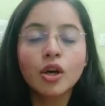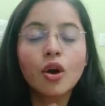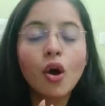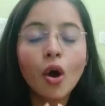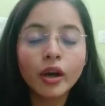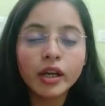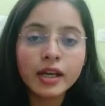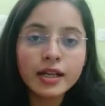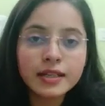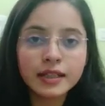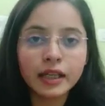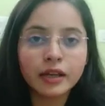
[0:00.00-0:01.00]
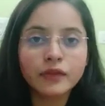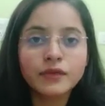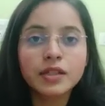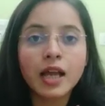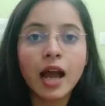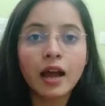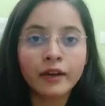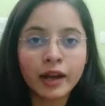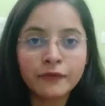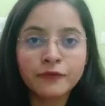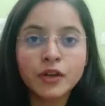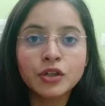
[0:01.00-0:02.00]
Onerous gift
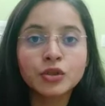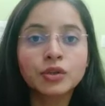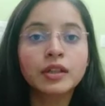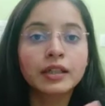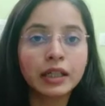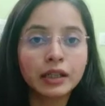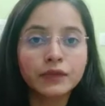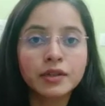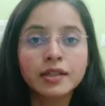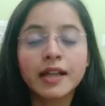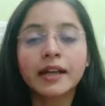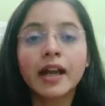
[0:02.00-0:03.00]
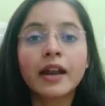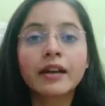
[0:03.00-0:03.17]
refers to the gifts that are